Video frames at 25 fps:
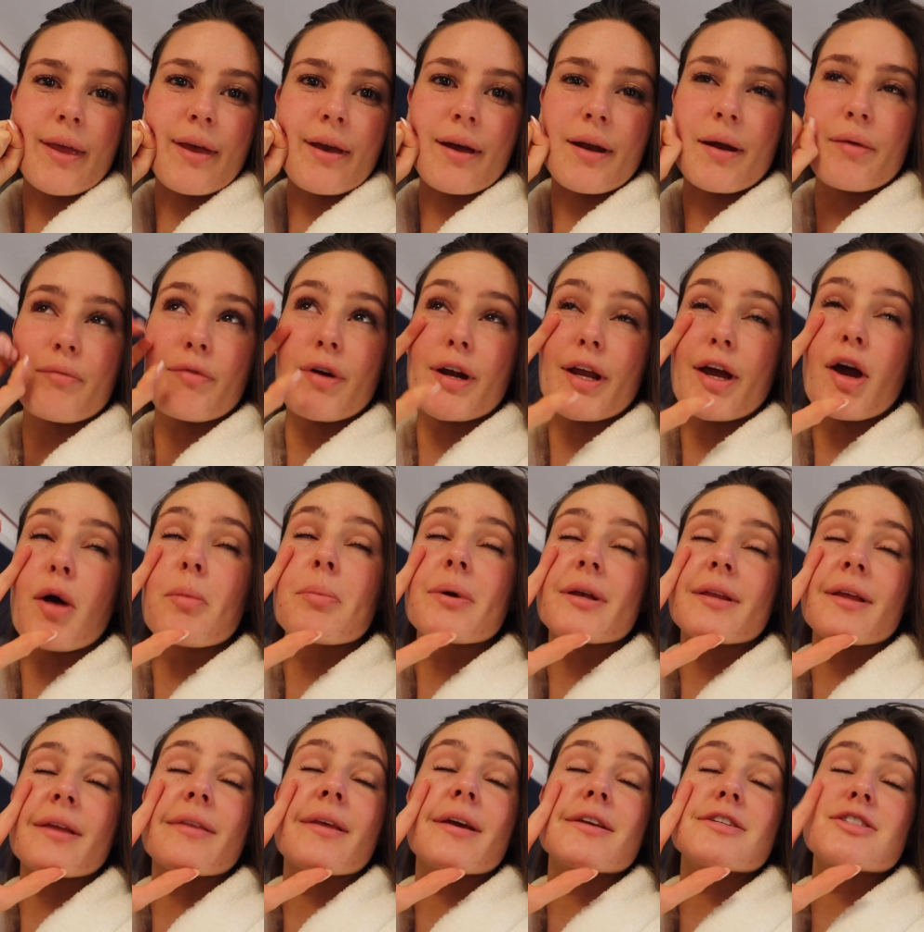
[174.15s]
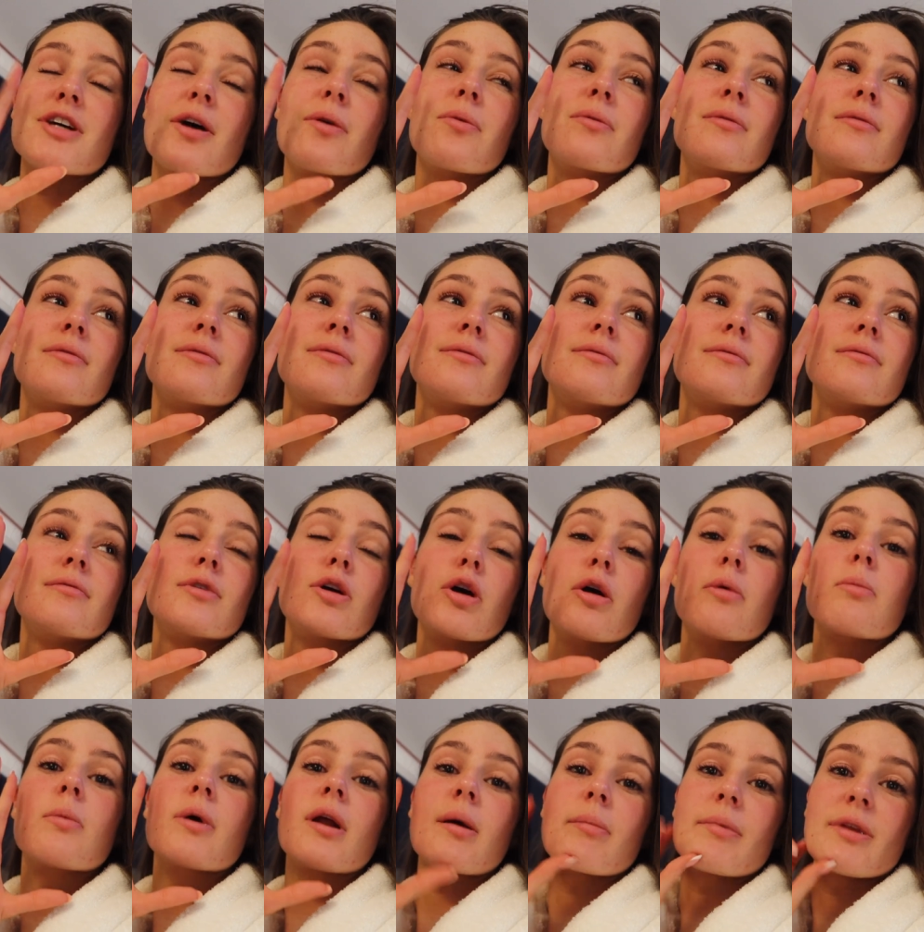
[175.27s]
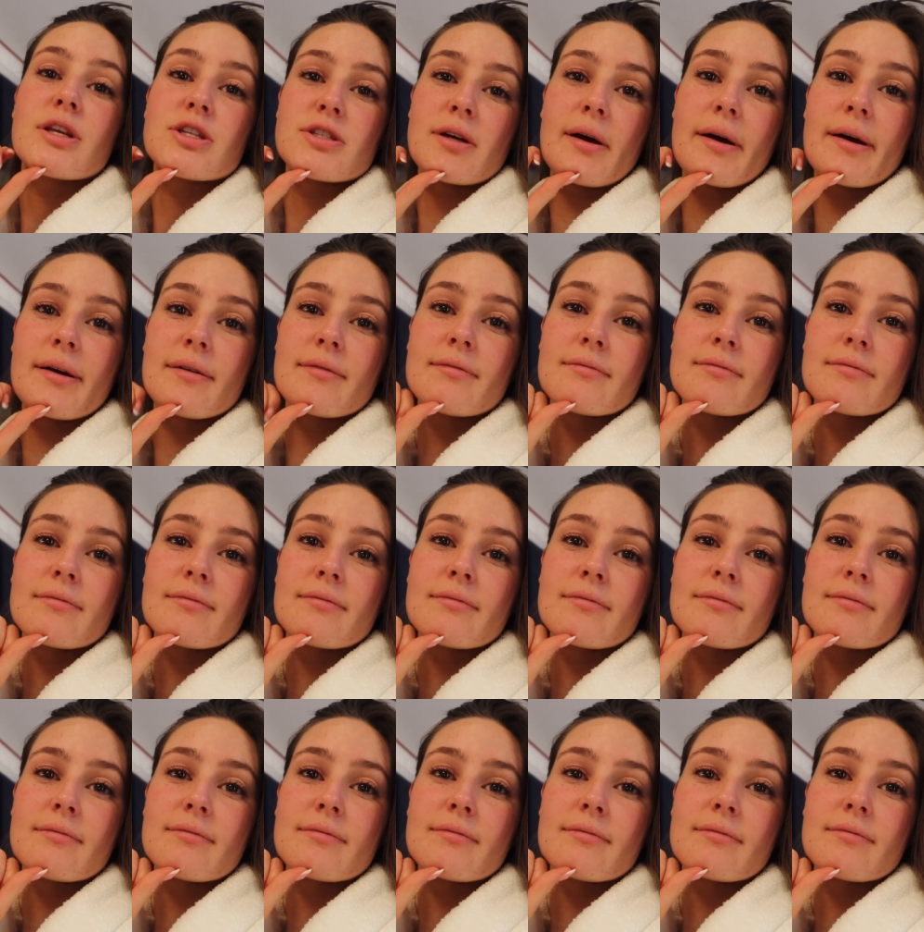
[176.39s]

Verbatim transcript: And I'm really hoping that they don't come when I'm in the shower.